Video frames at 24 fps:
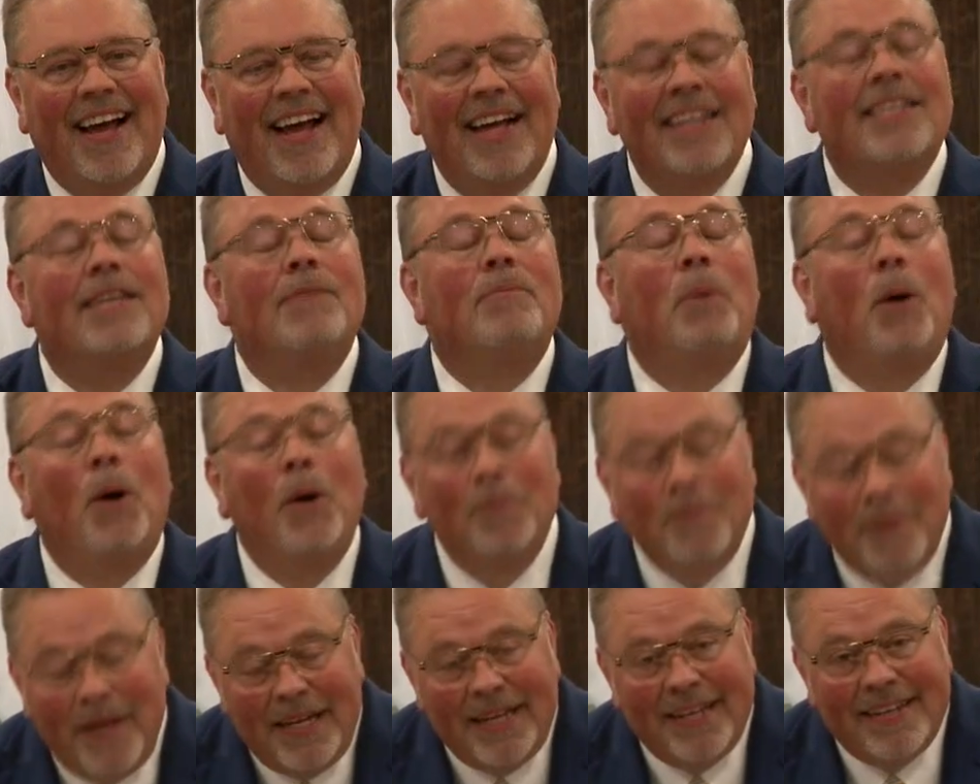I said,
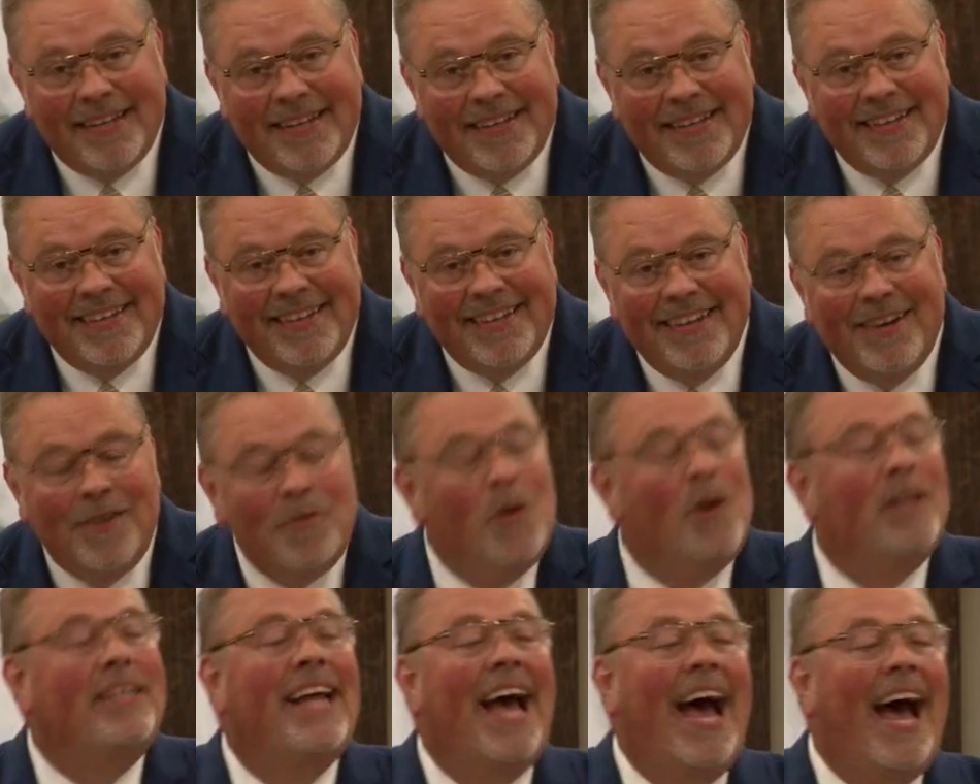Pardon me?
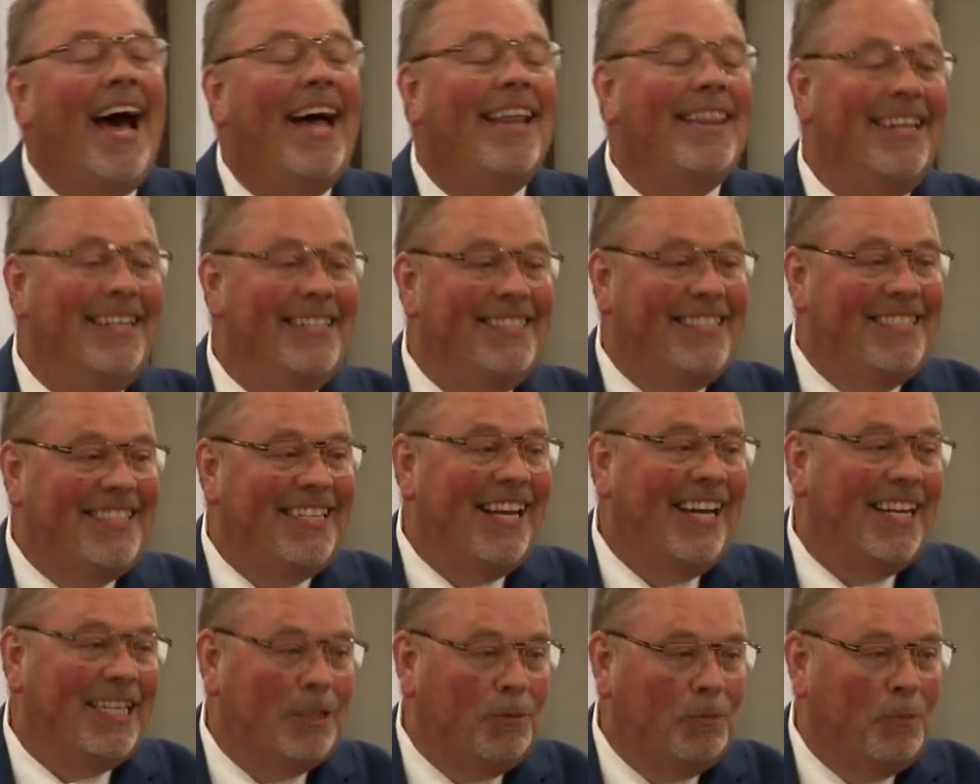We're tithing
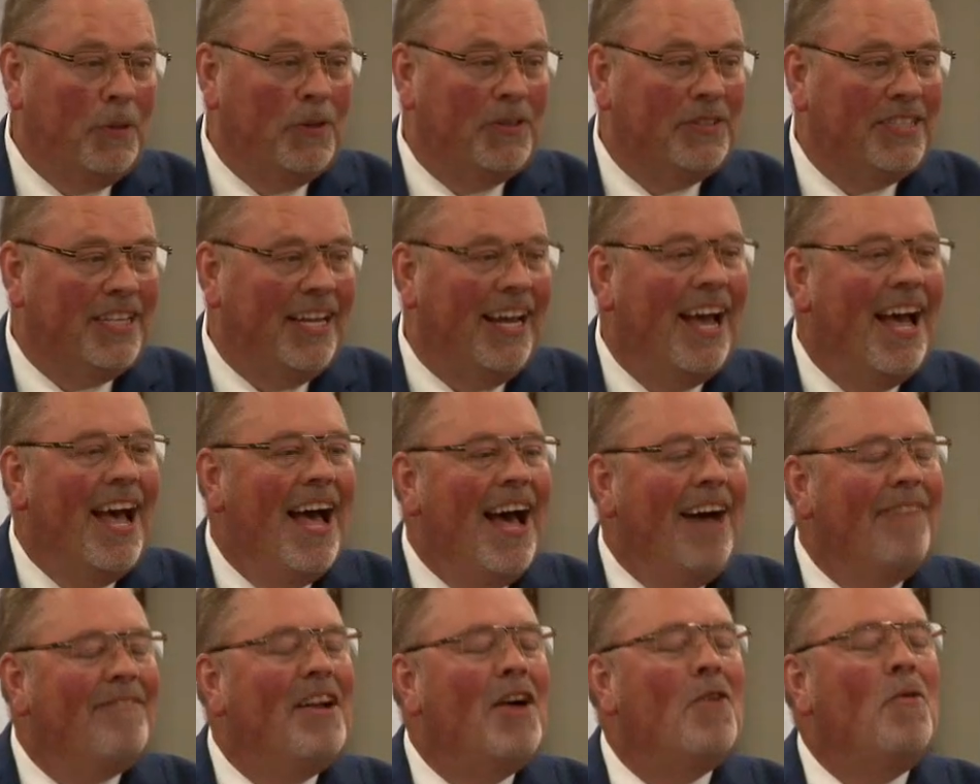6%.
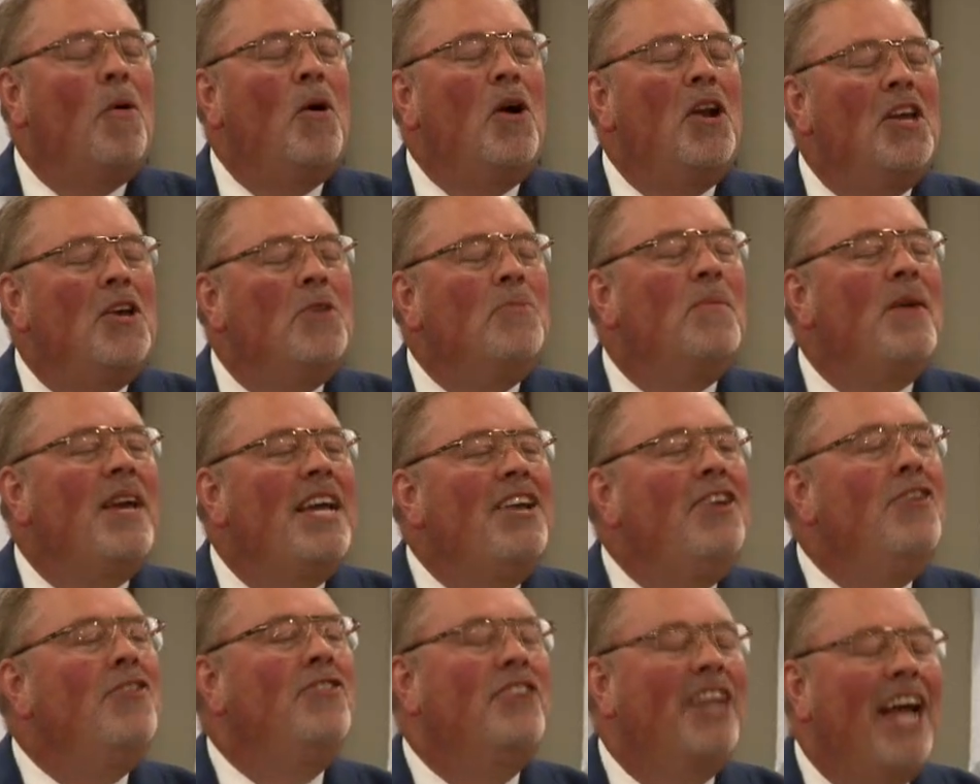I'm like, What do you
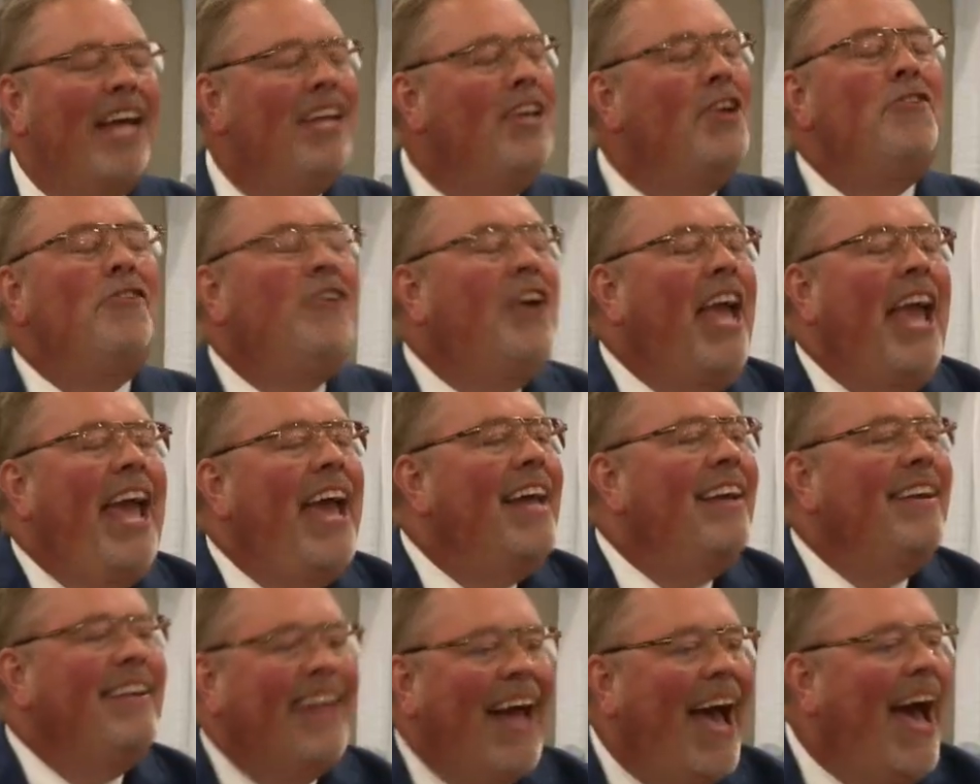mean you're you
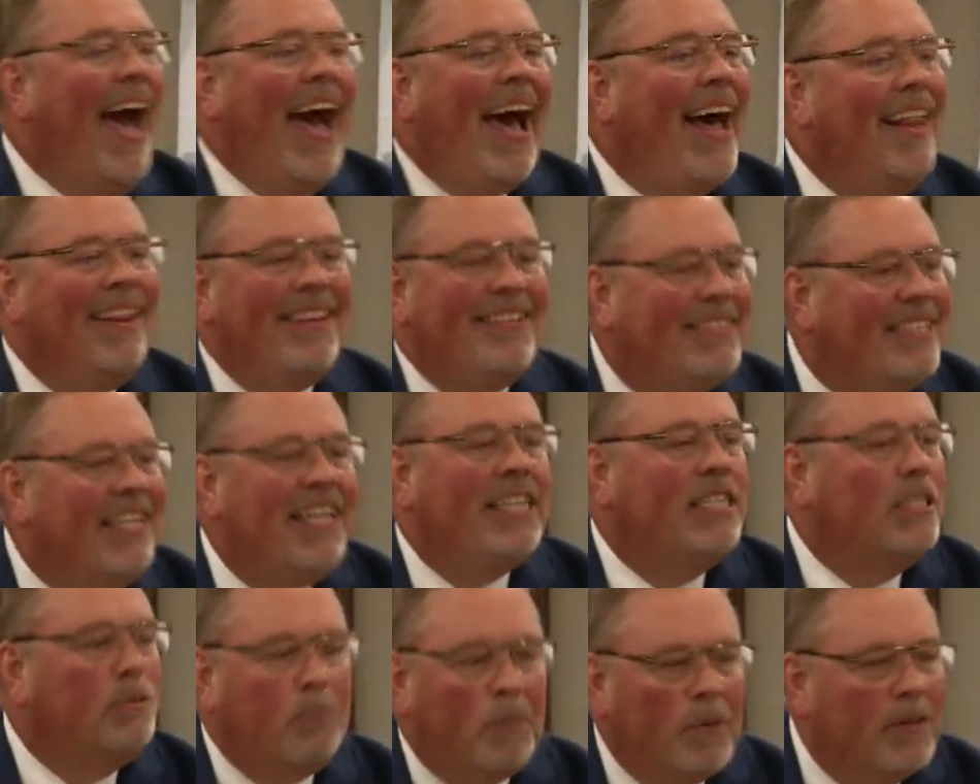can't tithe
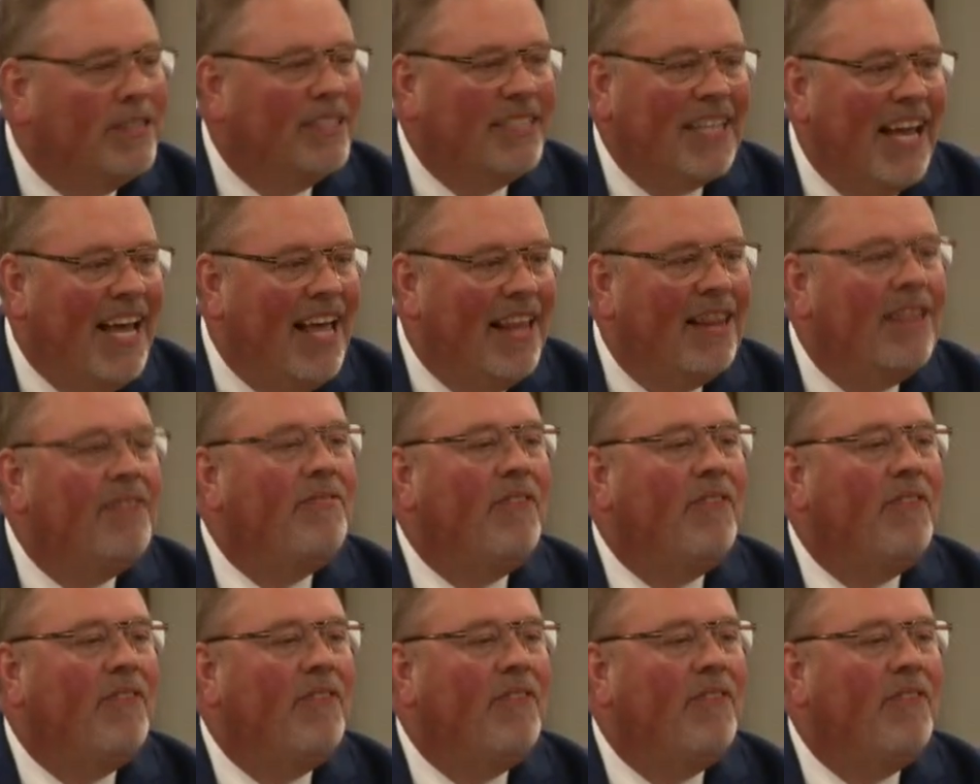6%?